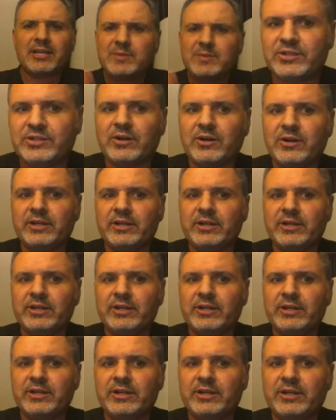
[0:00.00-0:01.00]

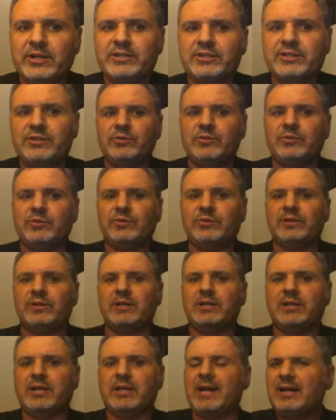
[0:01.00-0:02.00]
documentation started to
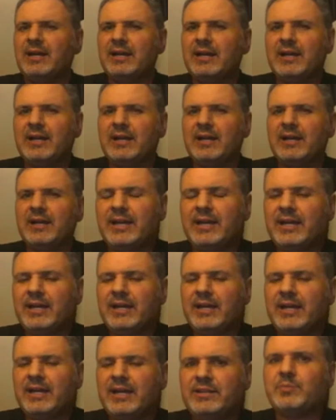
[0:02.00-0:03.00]
come out that
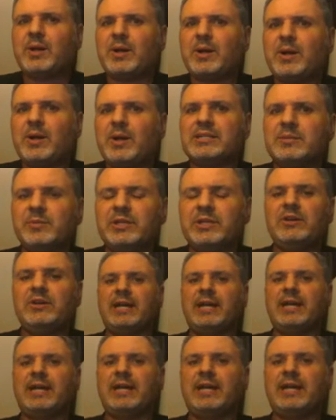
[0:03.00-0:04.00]
I, I didn't
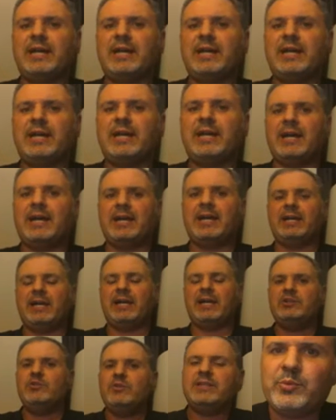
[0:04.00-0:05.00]
think possibly could. I,
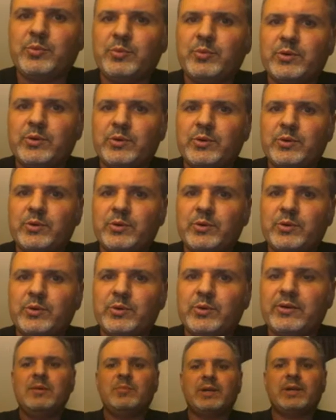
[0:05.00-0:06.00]
I knew that they were
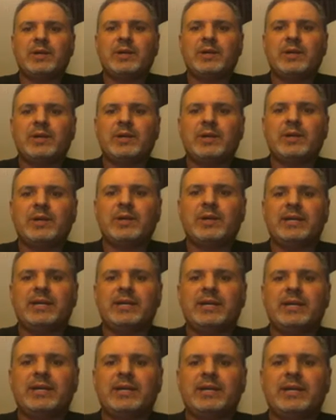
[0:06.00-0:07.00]
contemporaries, but
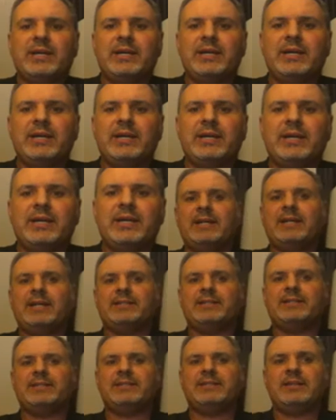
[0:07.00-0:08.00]

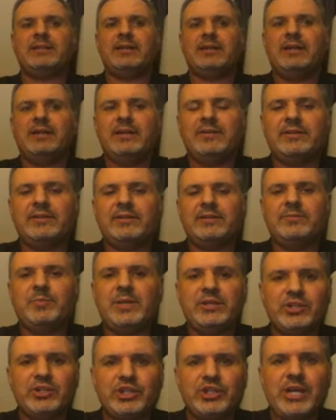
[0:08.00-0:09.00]
that uh,
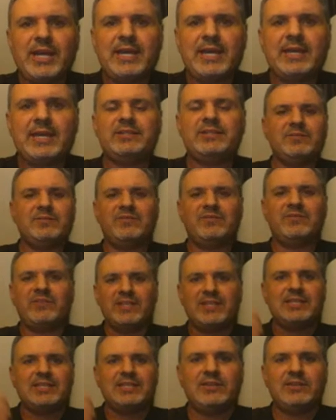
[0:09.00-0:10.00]
Piaget
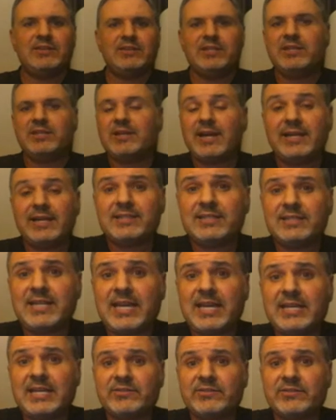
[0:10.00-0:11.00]
visited the United
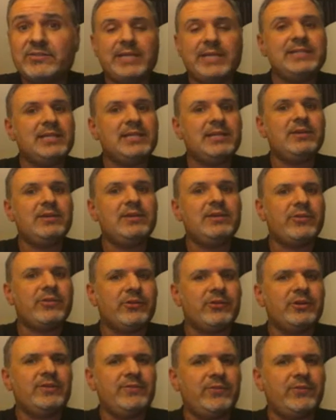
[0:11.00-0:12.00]
States from
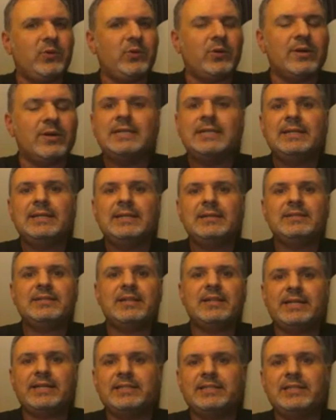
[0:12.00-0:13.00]
1934 to
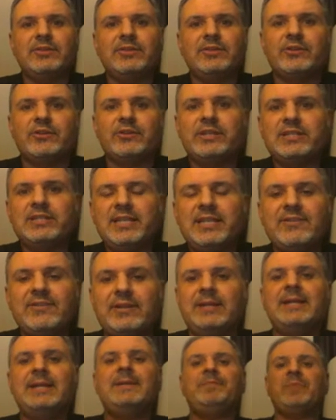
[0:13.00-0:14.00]

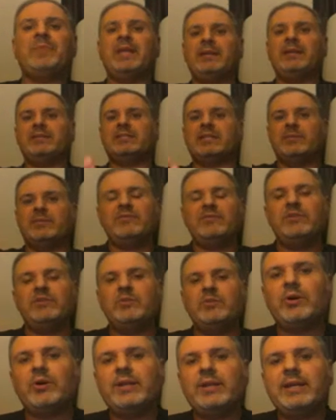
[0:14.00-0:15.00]
1937. And some of
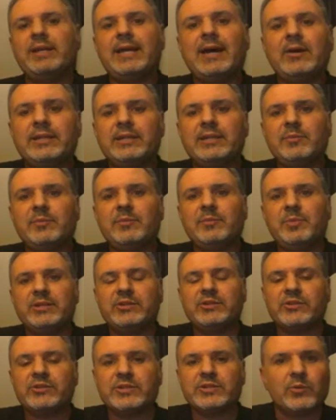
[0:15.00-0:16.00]
you pointed out in the
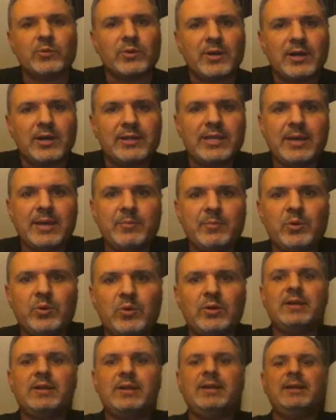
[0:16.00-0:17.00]
pictures that were on that
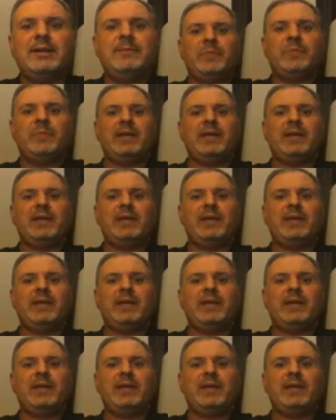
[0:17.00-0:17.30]
board